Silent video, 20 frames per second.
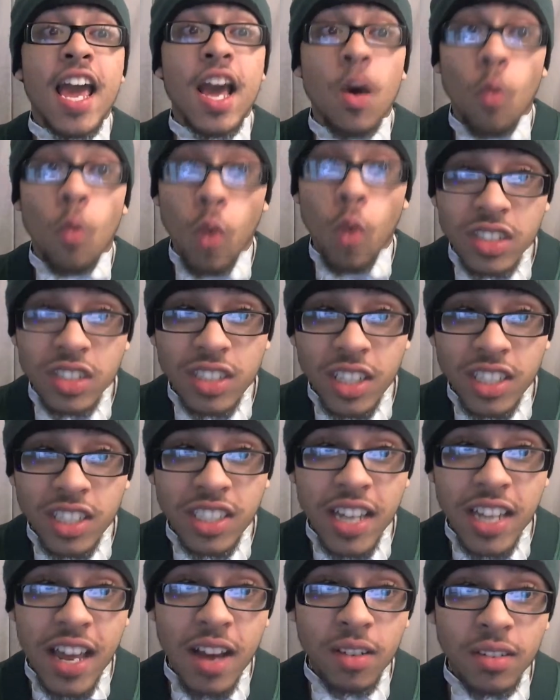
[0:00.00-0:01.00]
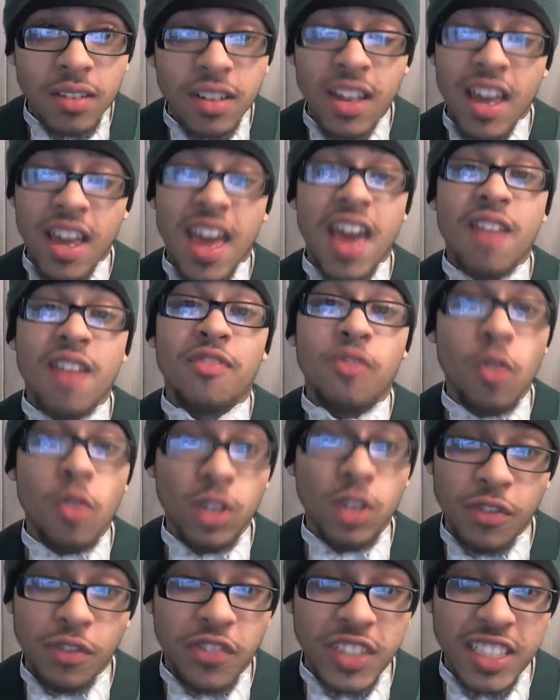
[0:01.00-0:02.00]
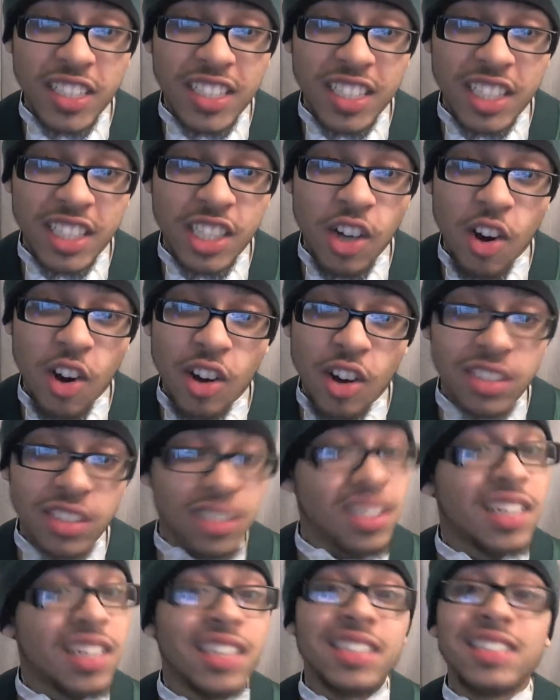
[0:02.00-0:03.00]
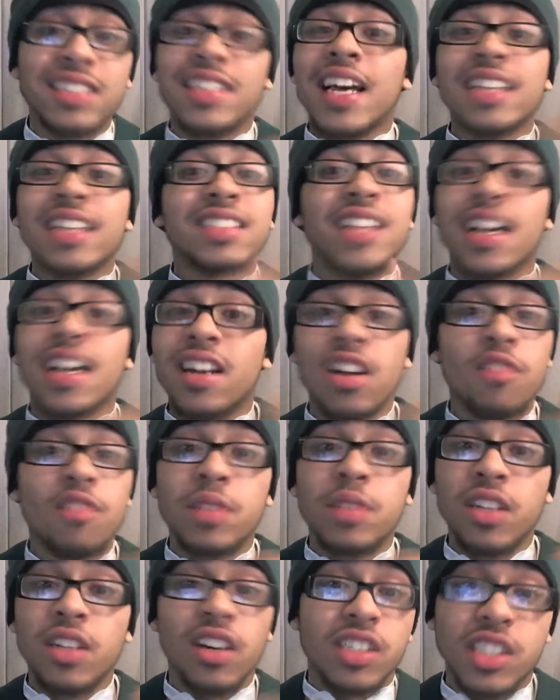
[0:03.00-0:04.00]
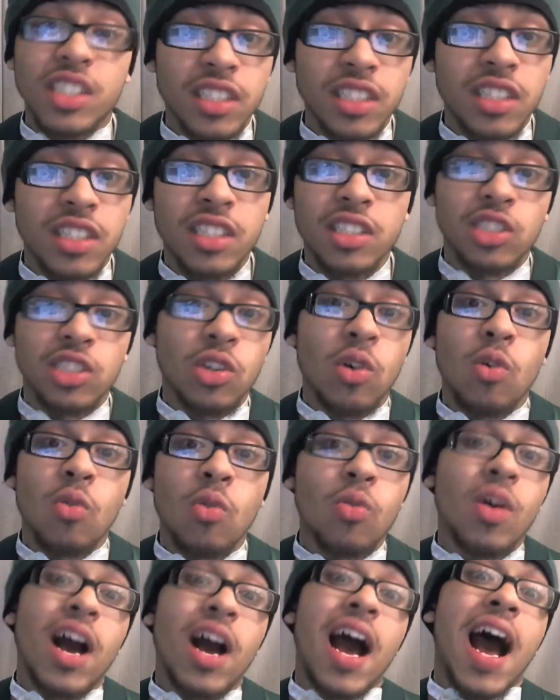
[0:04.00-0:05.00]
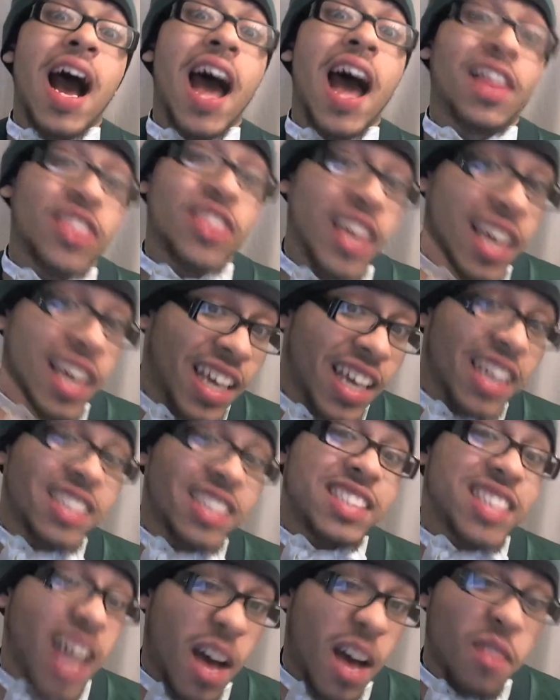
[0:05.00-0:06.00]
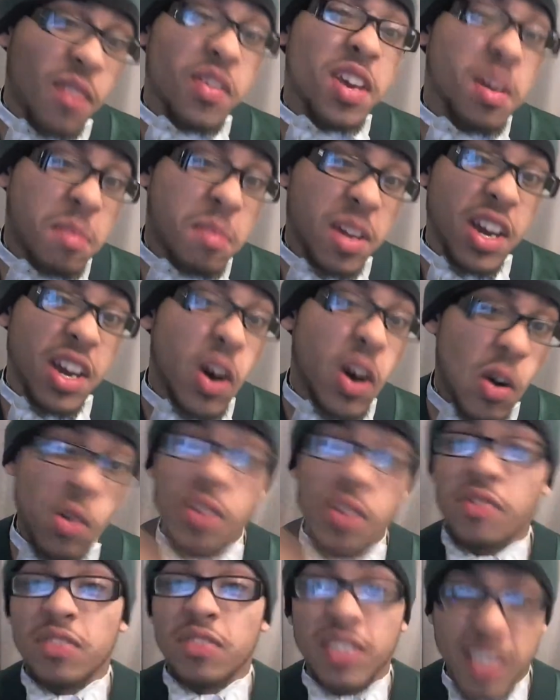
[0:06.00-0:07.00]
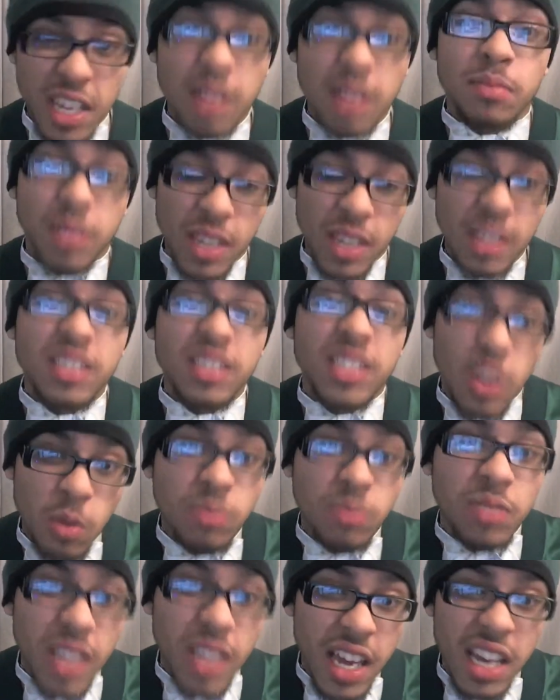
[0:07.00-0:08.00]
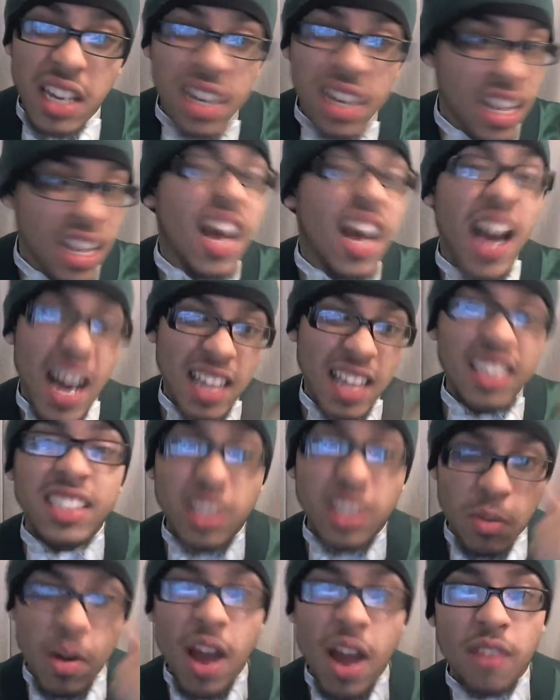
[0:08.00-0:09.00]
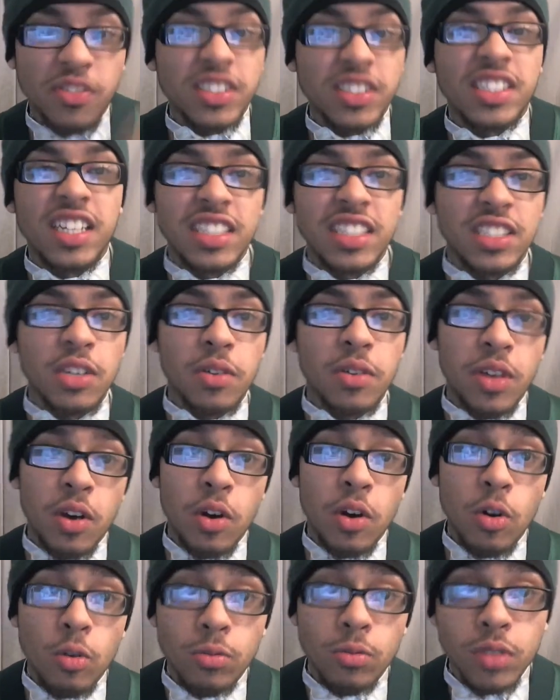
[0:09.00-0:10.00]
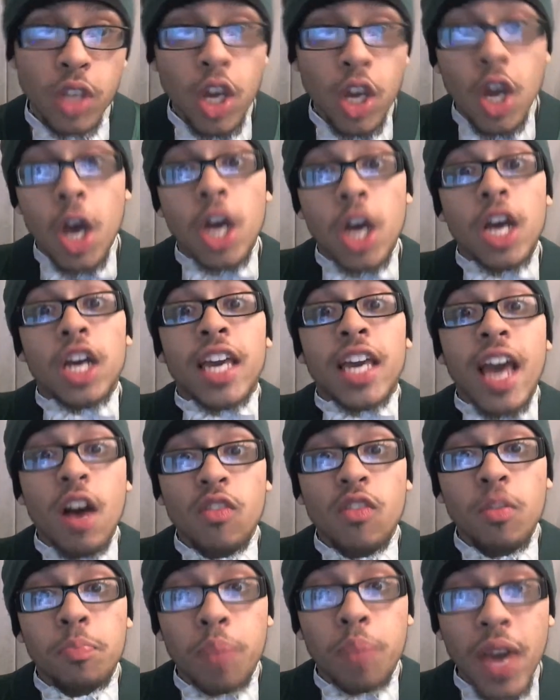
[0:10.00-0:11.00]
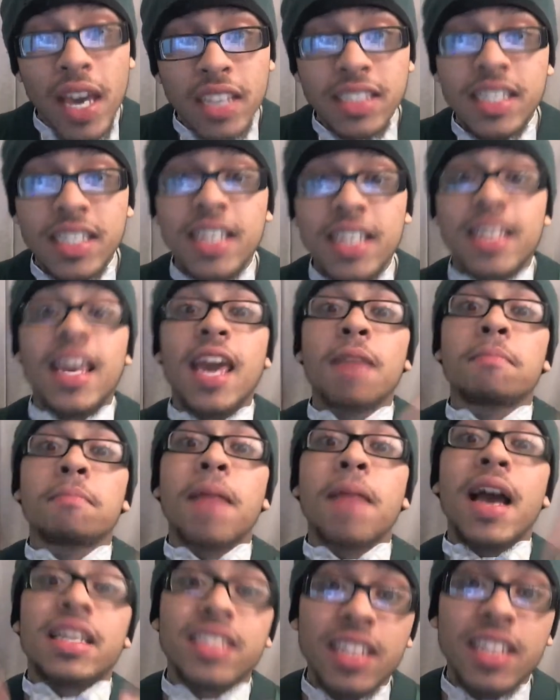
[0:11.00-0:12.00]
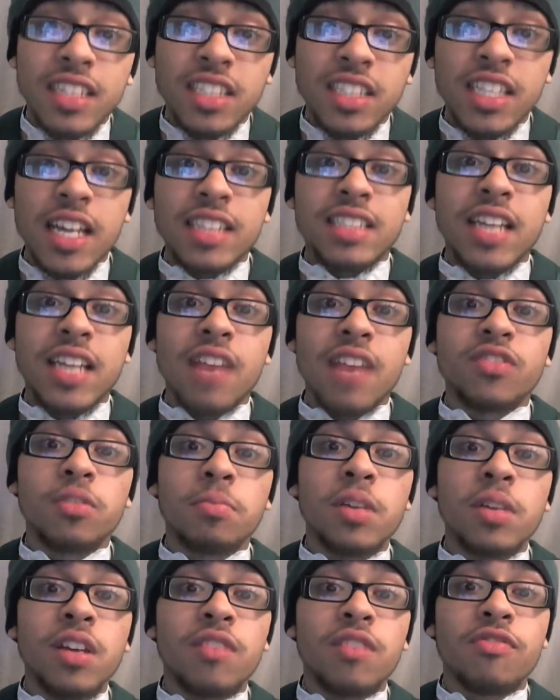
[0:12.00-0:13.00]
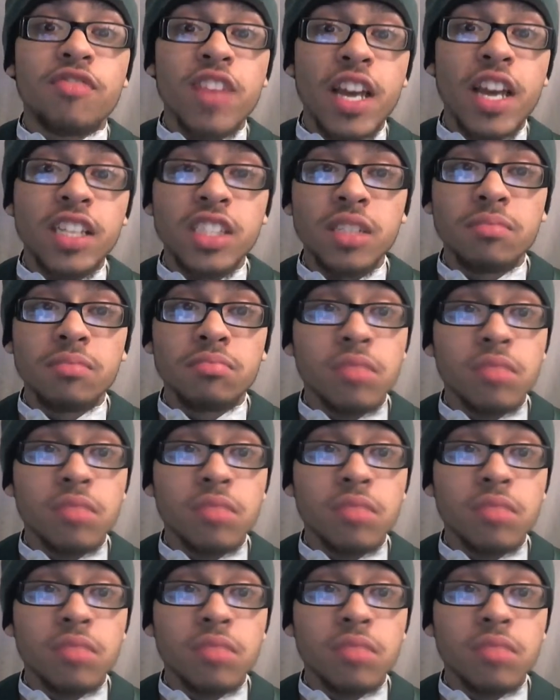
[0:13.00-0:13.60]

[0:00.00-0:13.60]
1 touchdown, and 456 yards. That's not enough production. So I think it's time for him to go. If you see what I'm saying? I think it's a wrap for Santonio Holmes. Calvin Pace, he came back to the Jets after being a free agent.